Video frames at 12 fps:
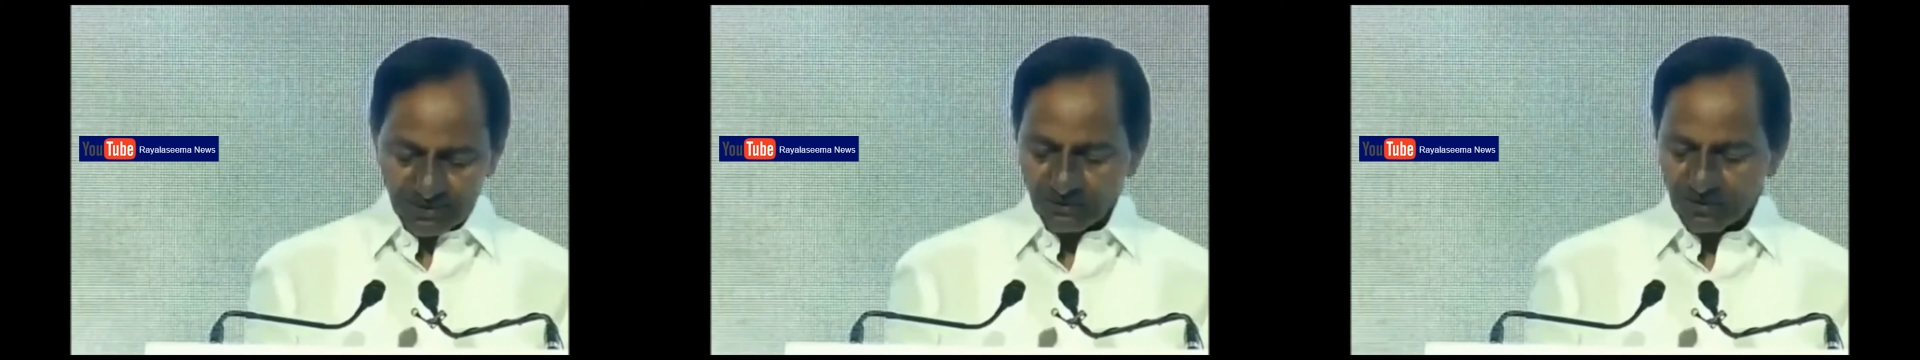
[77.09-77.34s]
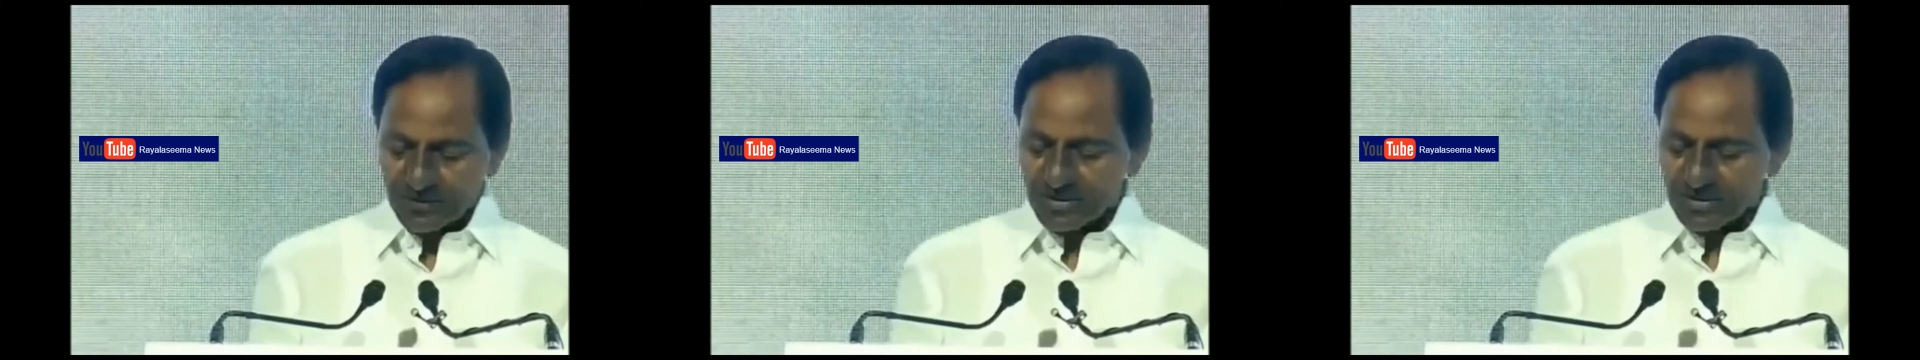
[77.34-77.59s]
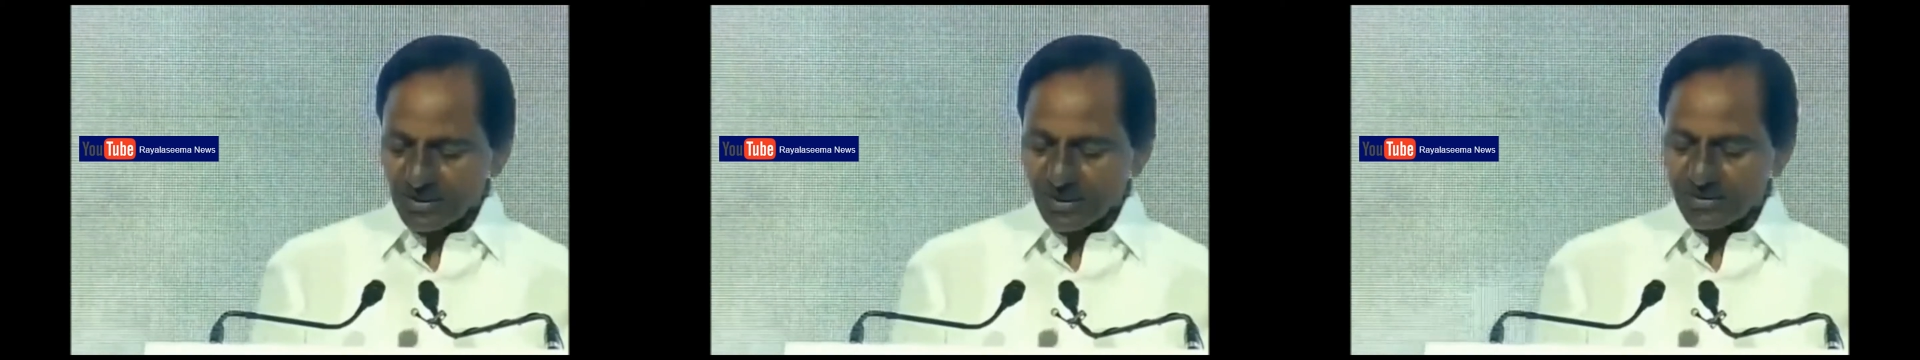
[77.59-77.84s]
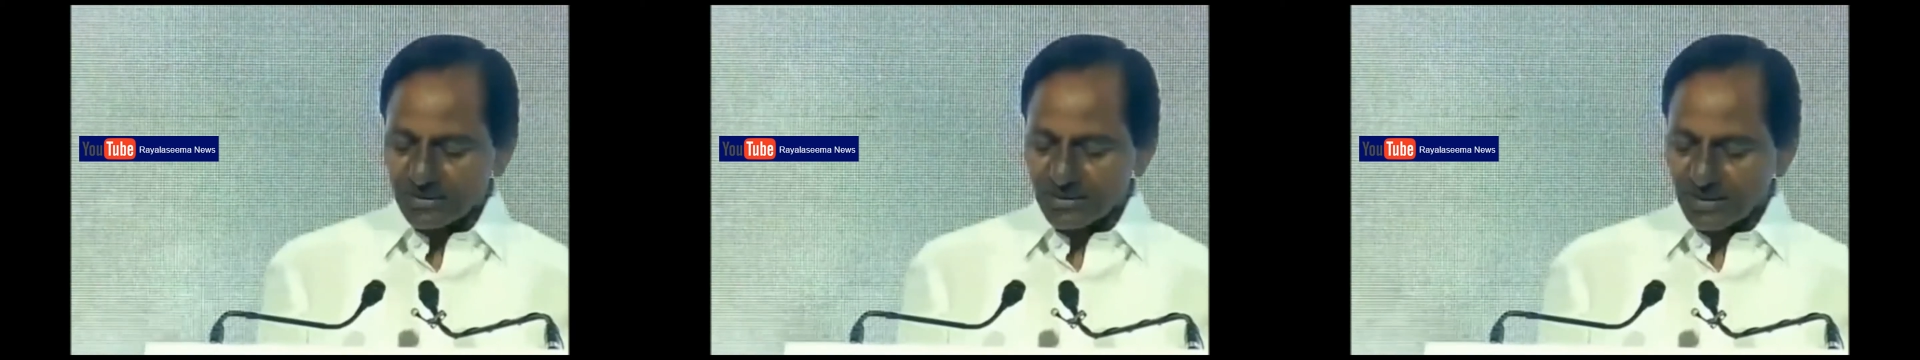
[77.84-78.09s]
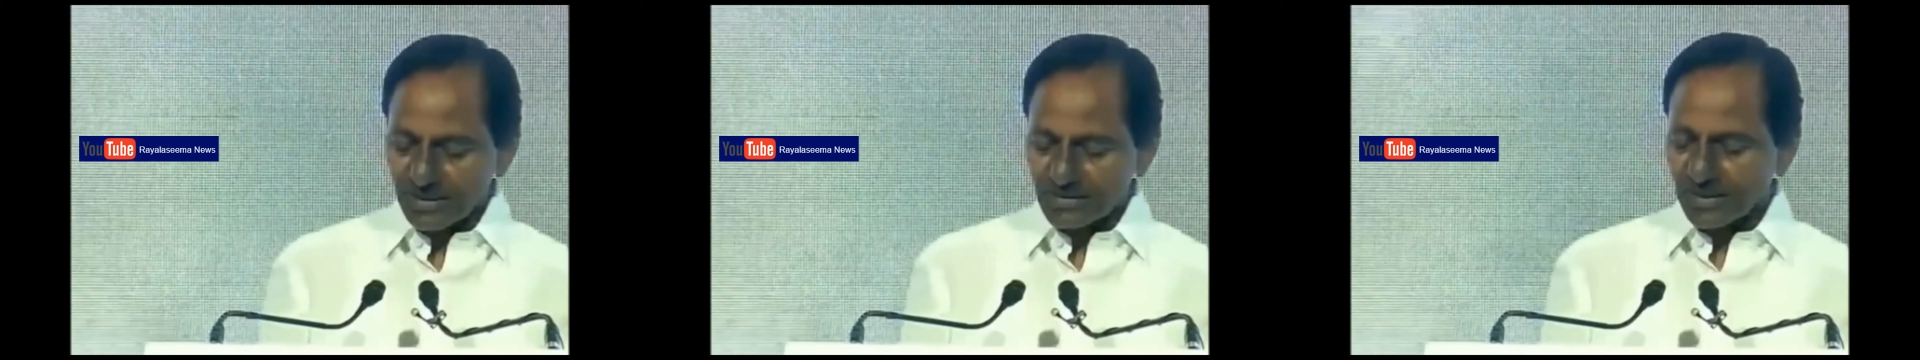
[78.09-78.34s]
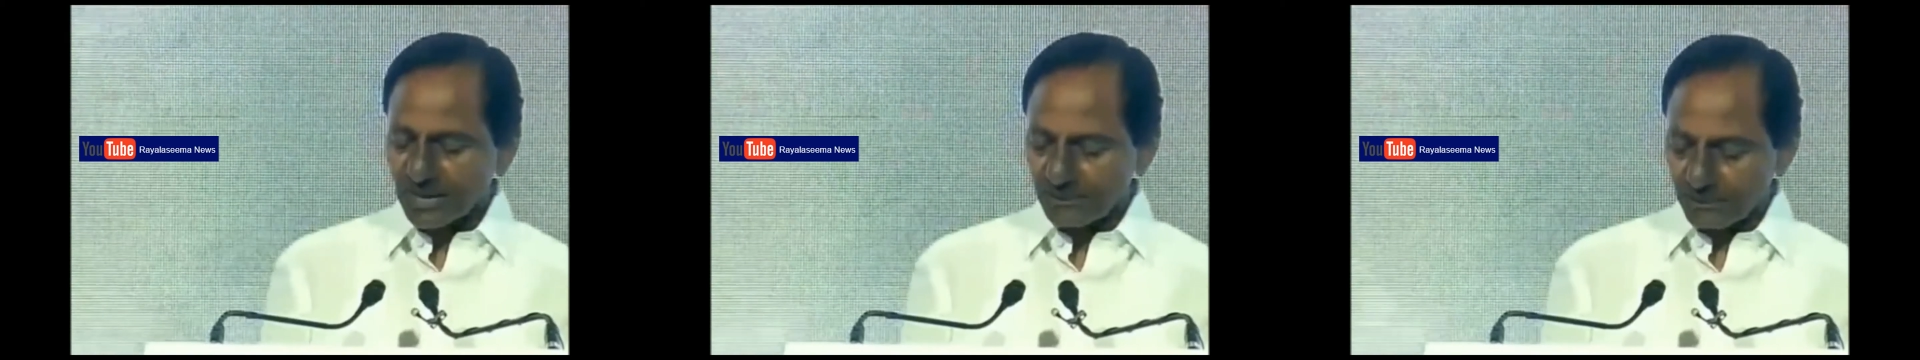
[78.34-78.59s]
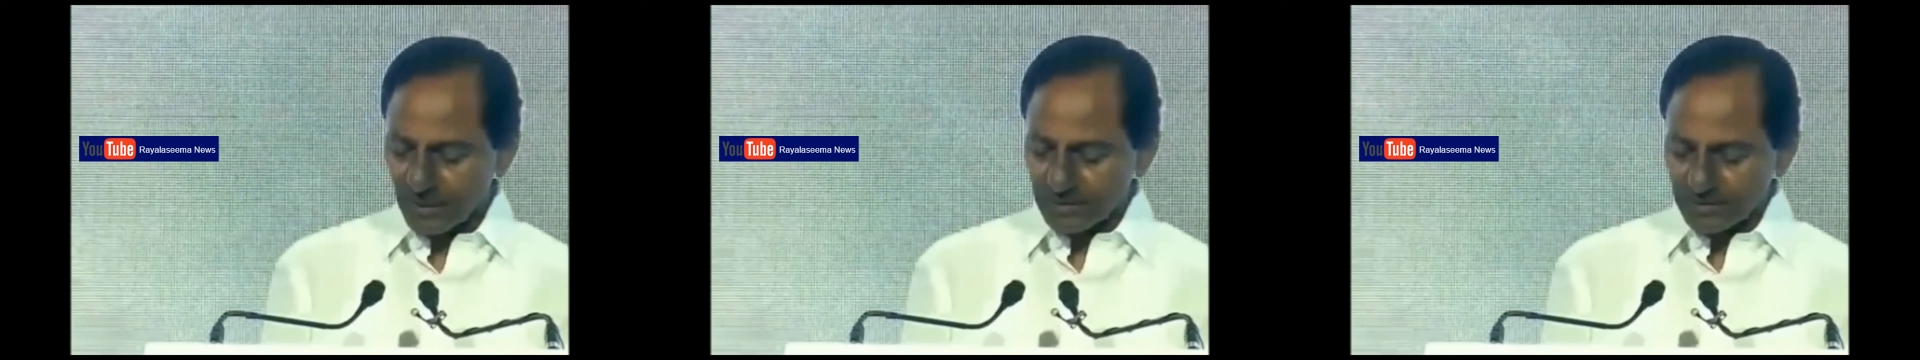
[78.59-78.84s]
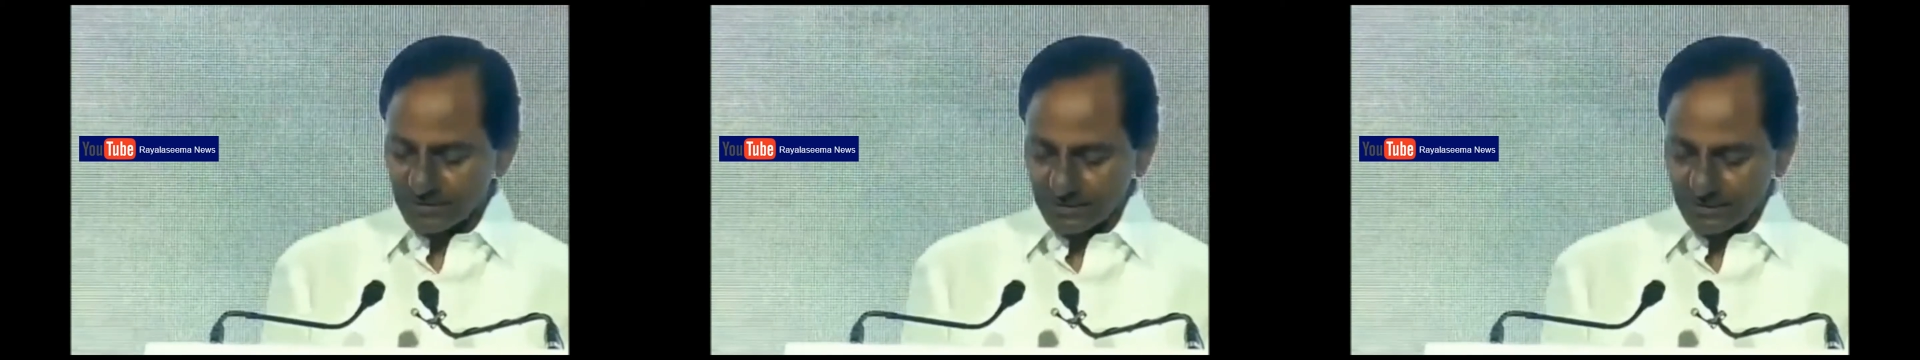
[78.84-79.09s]
which is called TSI
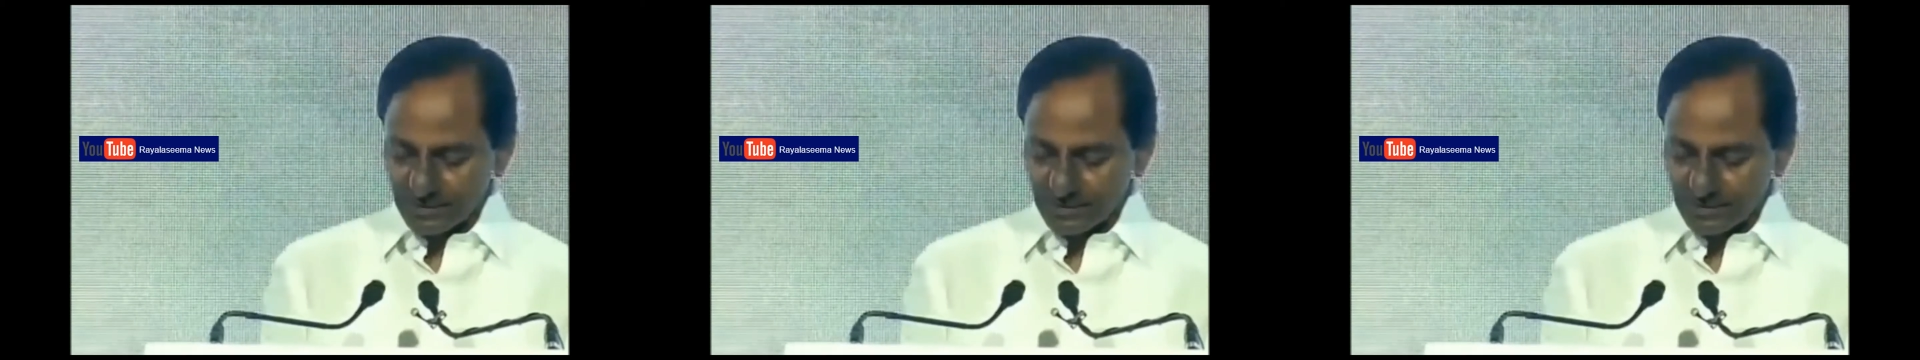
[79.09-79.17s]
pass,